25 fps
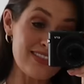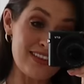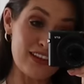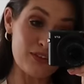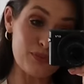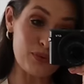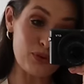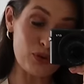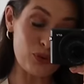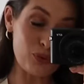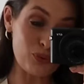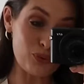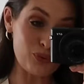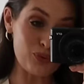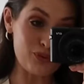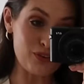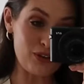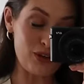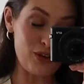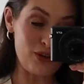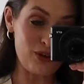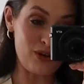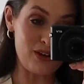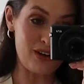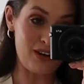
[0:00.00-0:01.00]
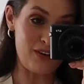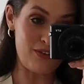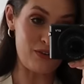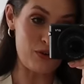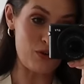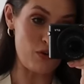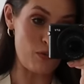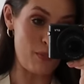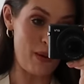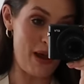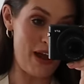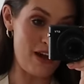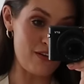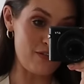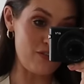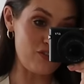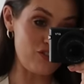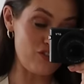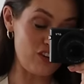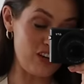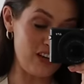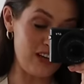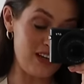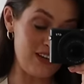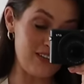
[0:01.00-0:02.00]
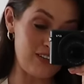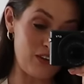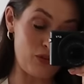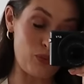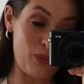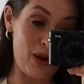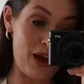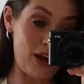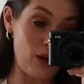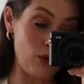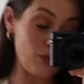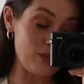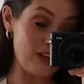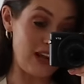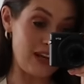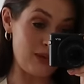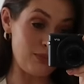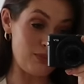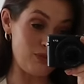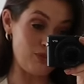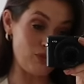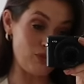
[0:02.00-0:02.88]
This would also look lovely with a pair of jeans as well, or denim